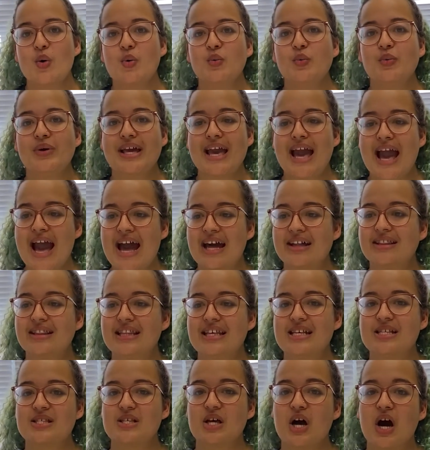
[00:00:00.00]
We had
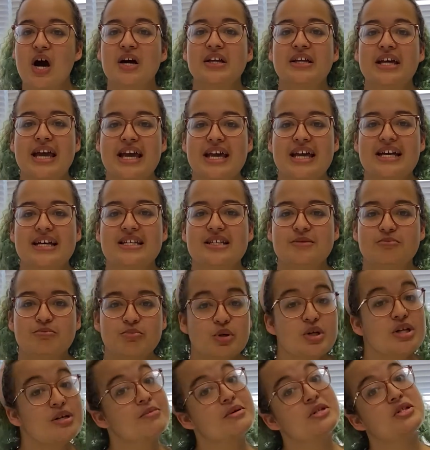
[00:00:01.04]
this on hand
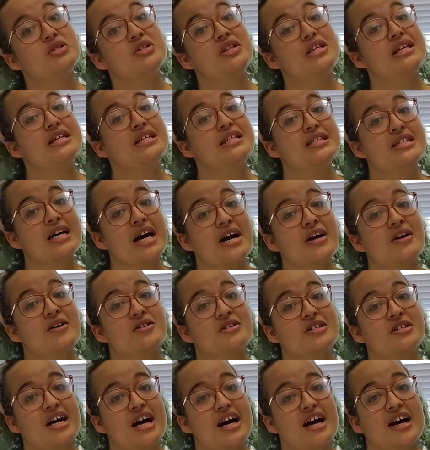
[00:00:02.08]
pretty much the entire
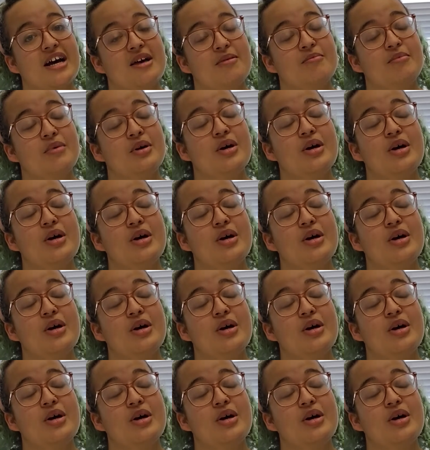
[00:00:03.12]
time,